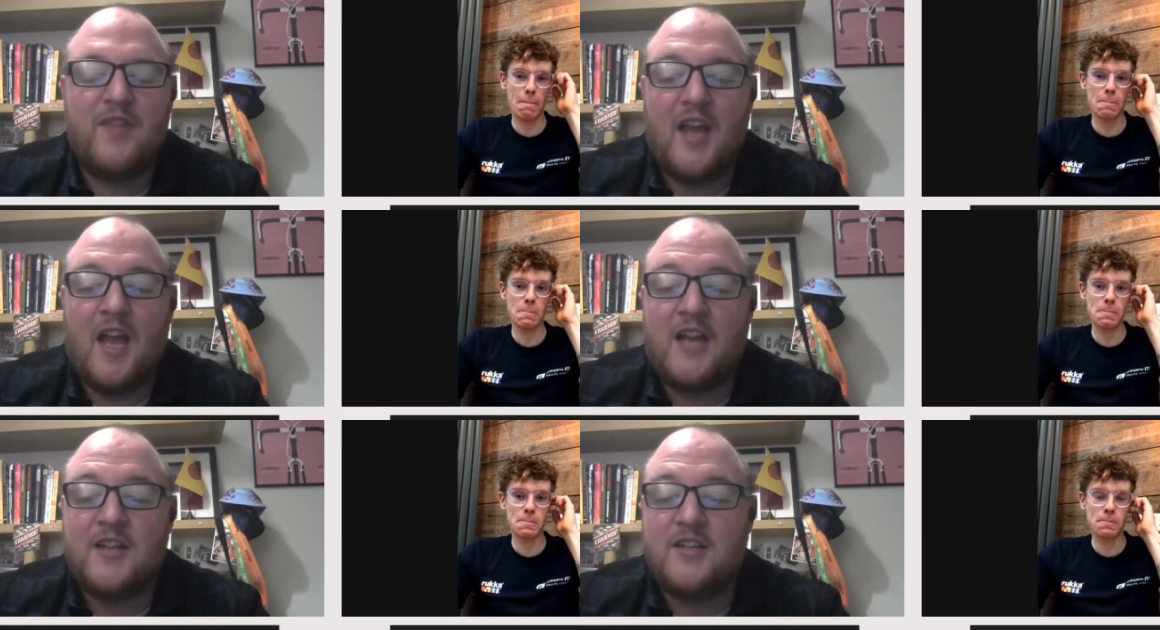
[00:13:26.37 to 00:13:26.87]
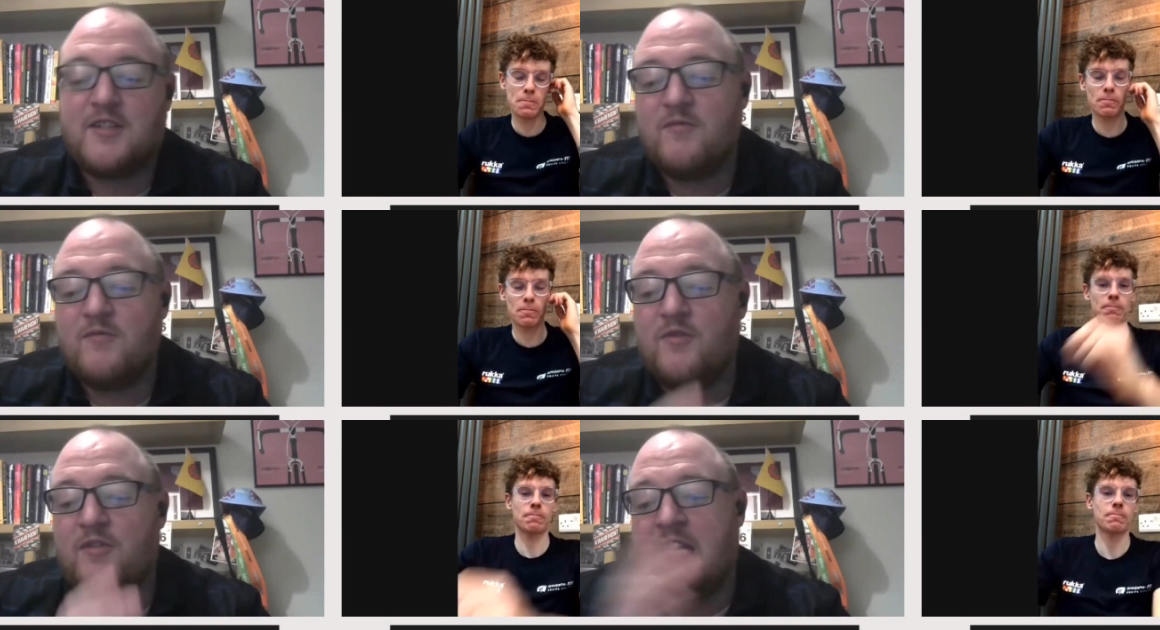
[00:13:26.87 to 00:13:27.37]
Speaker 1: And
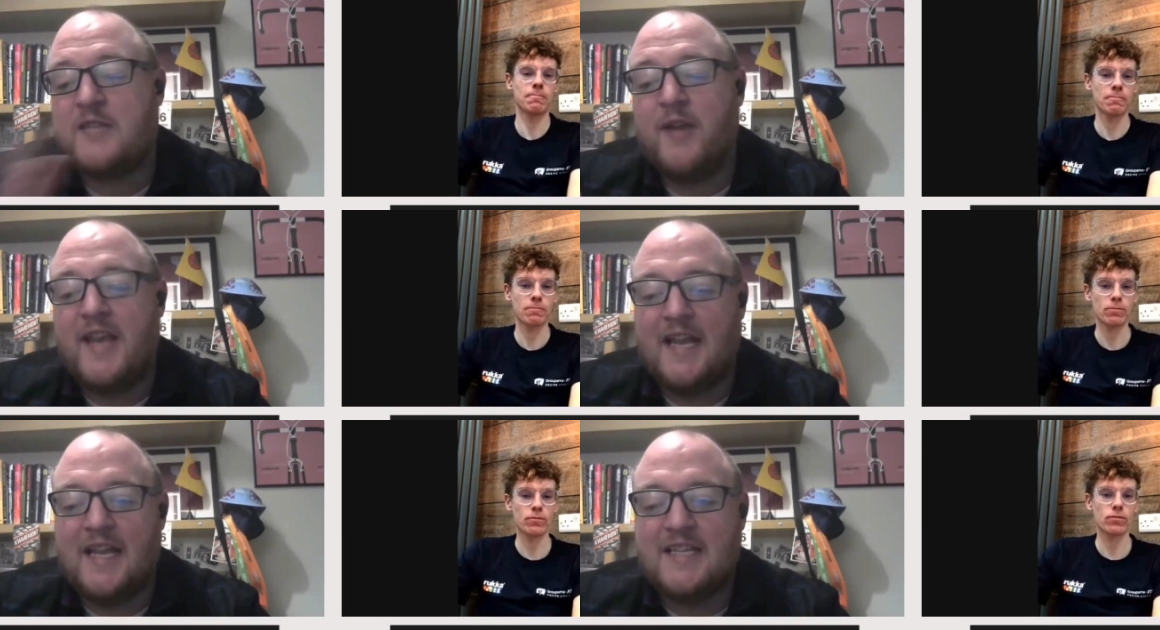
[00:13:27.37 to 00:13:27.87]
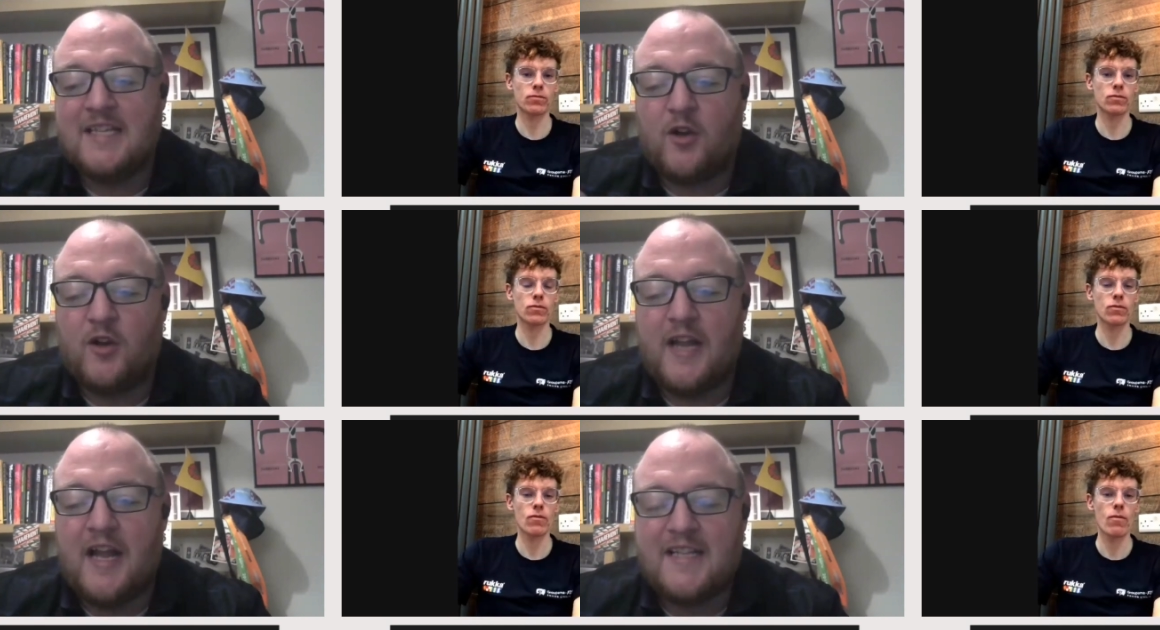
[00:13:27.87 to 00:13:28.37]
this weekend, let's look
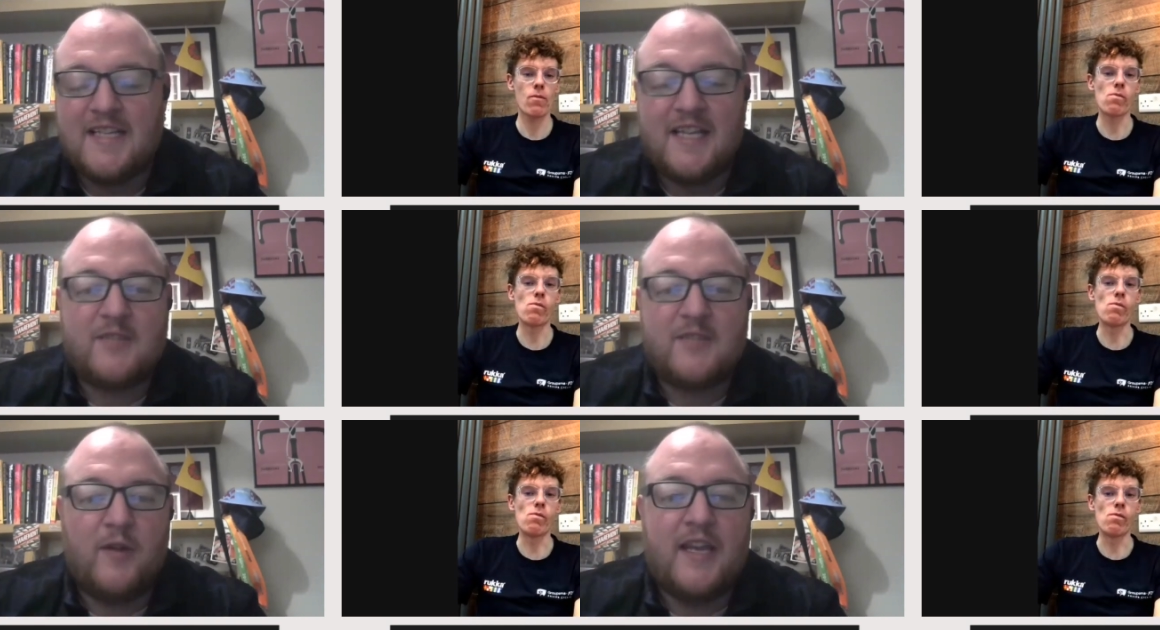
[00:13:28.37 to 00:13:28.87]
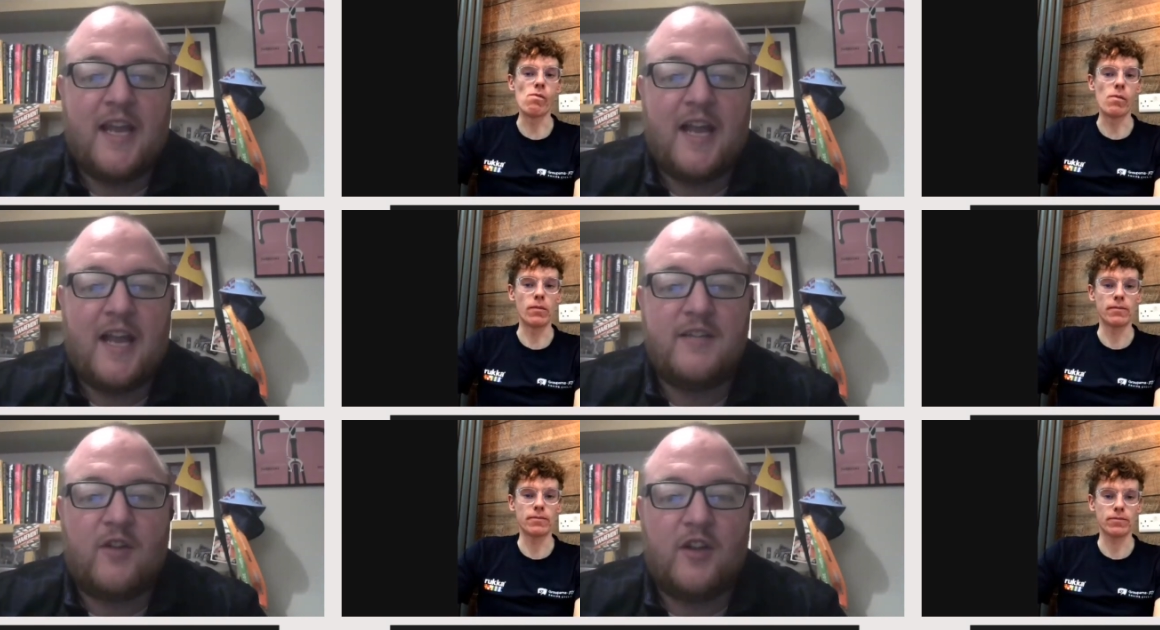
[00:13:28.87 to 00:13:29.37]
ahead to this weekend.
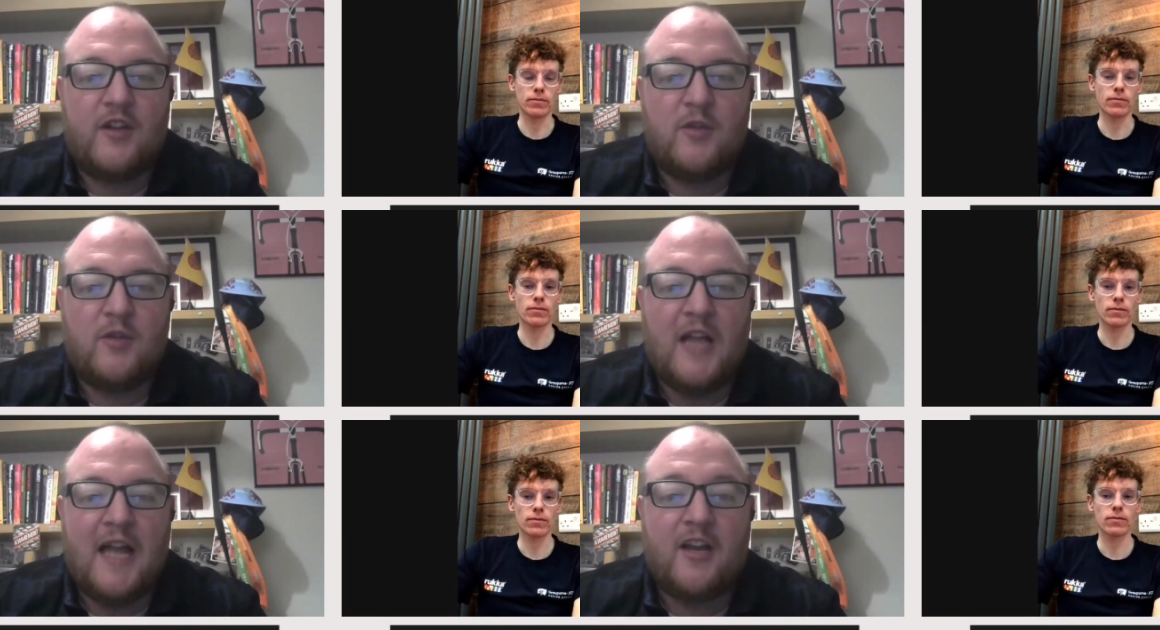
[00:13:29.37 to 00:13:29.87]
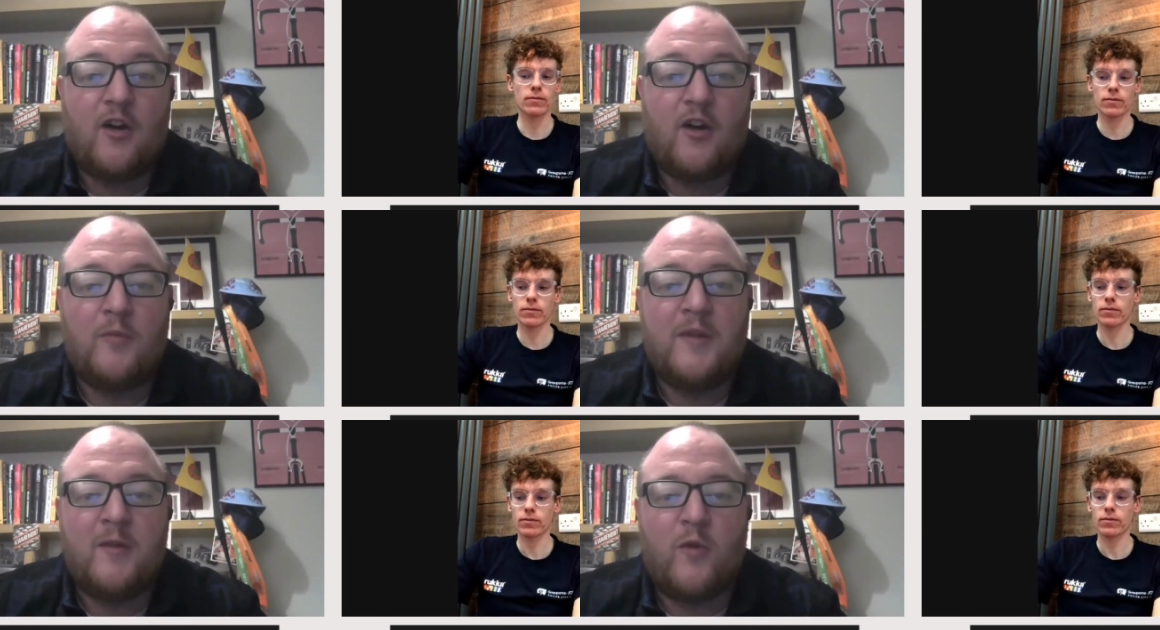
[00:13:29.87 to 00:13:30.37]
You've got the double header opening